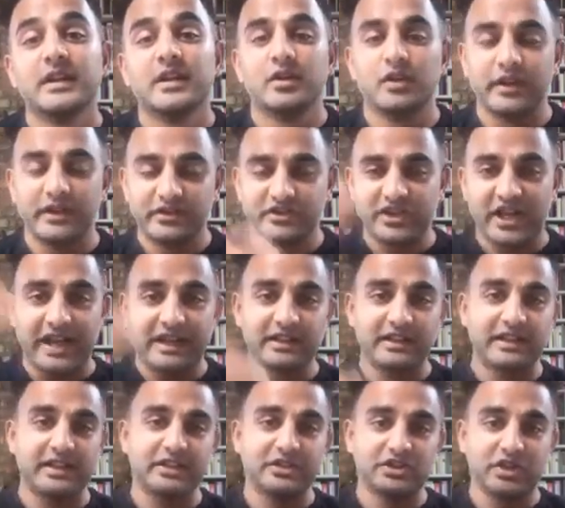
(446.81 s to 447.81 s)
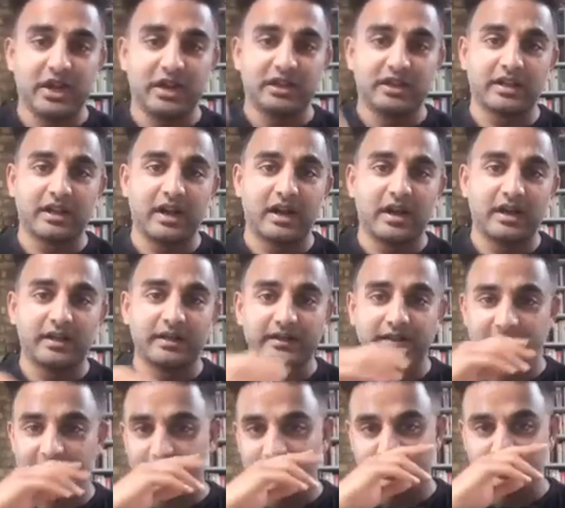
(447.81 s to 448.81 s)
he's channeling Jacques Lacan,
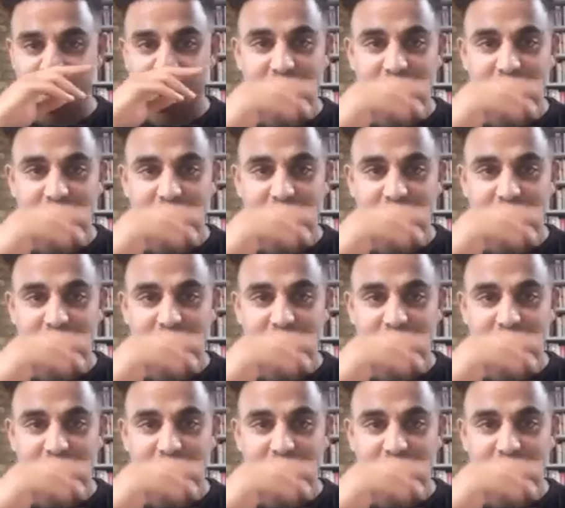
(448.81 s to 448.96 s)
the